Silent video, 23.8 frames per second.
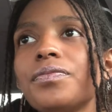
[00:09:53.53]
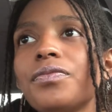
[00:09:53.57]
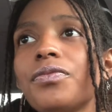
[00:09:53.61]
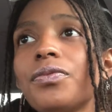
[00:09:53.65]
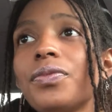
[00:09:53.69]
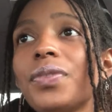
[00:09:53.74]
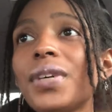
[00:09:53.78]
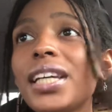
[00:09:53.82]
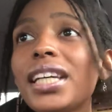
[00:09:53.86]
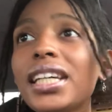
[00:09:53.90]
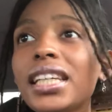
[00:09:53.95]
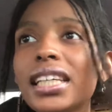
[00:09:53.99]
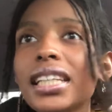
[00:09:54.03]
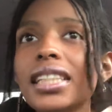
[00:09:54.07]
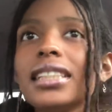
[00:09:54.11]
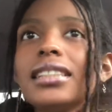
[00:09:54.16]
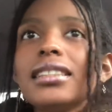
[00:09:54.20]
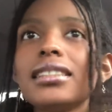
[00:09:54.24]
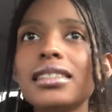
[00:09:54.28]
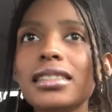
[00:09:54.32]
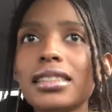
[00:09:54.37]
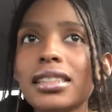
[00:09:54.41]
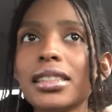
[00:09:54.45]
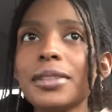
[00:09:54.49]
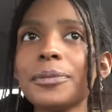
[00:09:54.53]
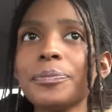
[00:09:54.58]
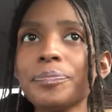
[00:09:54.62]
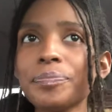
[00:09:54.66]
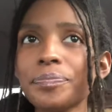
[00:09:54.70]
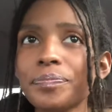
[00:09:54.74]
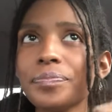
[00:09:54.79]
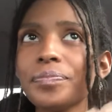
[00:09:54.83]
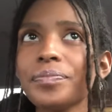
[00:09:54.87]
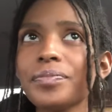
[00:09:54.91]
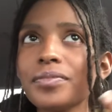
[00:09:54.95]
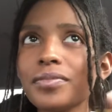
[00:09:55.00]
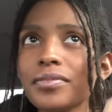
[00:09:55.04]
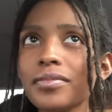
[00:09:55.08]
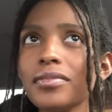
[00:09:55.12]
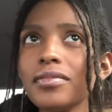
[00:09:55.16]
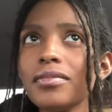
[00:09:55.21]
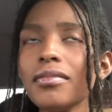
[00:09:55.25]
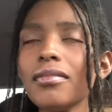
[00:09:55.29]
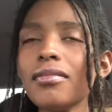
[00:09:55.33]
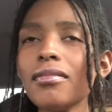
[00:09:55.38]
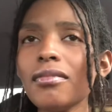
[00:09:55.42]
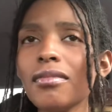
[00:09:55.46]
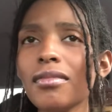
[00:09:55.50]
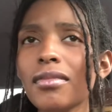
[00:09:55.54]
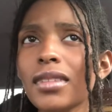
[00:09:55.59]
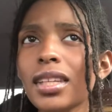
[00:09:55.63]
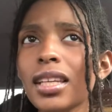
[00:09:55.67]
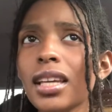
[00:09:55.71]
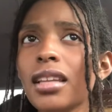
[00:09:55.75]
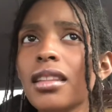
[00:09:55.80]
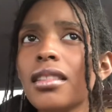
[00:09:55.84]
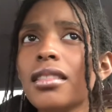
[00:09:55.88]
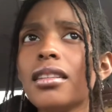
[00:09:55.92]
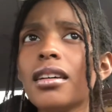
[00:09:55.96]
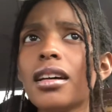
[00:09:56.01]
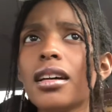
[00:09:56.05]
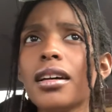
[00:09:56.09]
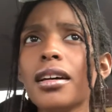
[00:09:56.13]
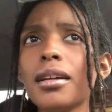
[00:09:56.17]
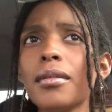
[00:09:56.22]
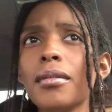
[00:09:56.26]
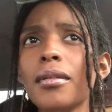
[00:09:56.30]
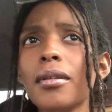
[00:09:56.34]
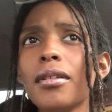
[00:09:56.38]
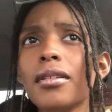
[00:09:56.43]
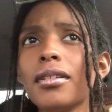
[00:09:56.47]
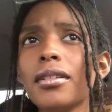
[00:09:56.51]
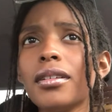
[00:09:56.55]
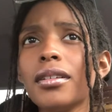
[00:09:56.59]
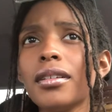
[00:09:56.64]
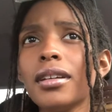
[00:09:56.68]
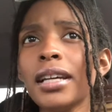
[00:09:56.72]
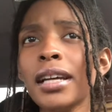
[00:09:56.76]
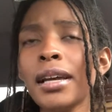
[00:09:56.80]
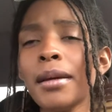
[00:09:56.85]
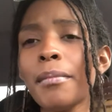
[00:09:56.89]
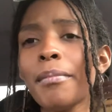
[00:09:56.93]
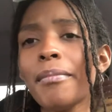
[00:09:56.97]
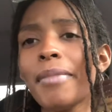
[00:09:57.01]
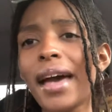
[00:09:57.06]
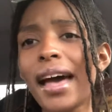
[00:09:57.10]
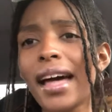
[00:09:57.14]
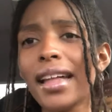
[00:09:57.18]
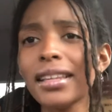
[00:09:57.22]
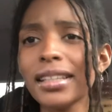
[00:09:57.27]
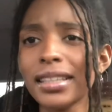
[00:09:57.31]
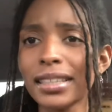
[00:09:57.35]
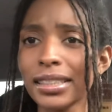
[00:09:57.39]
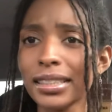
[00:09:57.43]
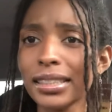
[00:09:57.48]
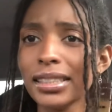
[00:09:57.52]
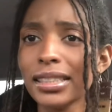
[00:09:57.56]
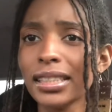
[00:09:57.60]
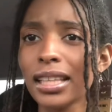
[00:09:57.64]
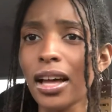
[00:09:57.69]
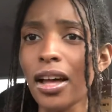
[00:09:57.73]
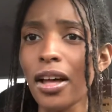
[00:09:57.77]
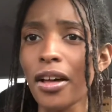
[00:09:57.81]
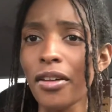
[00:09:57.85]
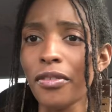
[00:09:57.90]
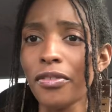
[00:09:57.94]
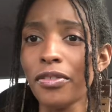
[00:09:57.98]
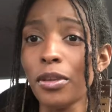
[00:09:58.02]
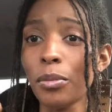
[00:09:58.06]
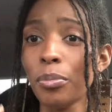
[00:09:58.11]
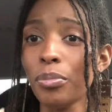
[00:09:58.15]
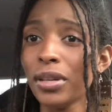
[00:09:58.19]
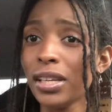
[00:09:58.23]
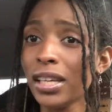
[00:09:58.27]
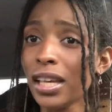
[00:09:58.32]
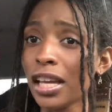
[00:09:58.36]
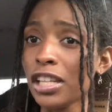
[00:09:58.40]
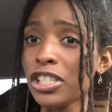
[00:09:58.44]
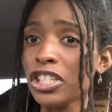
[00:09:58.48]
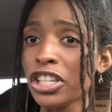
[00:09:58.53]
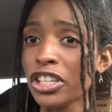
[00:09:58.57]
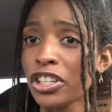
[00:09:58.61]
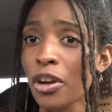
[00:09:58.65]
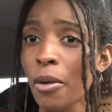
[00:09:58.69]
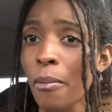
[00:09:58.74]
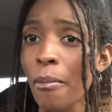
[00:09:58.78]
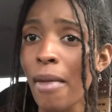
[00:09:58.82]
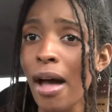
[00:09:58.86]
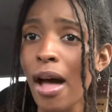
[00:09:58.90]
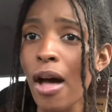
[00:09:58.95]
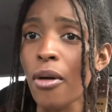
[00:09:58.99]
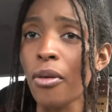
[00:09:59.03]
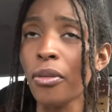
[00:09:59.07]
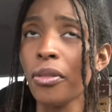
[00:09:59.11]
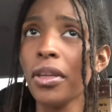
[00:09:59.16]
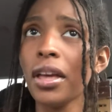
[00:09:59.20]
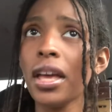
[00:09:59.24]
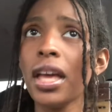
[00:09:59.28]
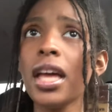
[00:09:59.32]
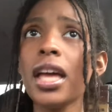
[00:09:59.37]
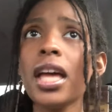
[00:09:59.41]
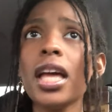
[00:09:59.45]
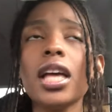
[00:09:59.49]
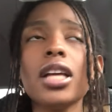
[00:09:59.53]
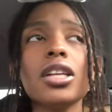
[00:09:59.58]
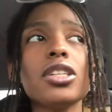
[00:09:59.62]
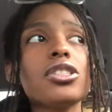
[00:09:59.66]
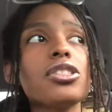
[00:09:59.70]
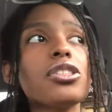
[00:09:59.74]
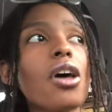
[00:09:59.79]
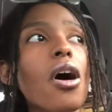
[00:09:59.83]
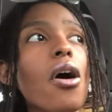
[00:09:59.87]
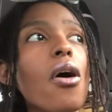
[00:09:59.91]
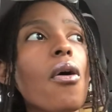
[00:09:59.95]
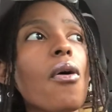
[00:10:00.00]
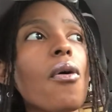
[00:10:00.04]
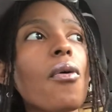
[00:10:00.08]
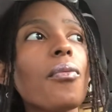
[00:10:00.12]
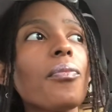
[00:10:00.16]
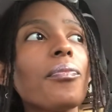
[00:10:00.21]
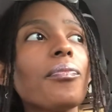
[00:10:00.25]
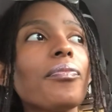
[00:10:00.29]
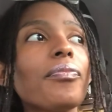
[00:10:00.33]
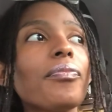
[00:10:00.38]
feeds the imbalance of the pH in your mouth. So